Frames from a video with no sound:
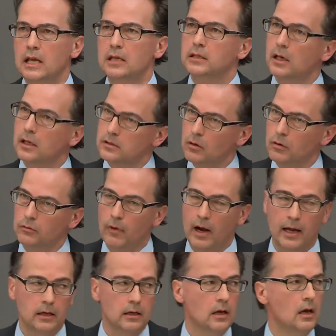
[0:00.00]
in its own
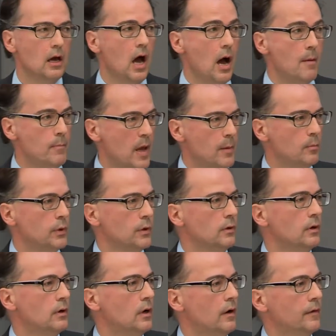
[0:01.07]
right a member
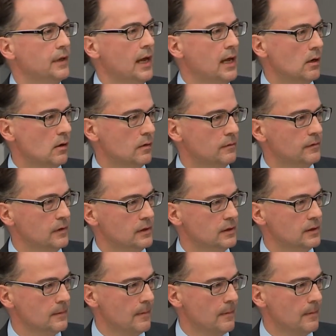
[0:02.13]
of the Hague Conference.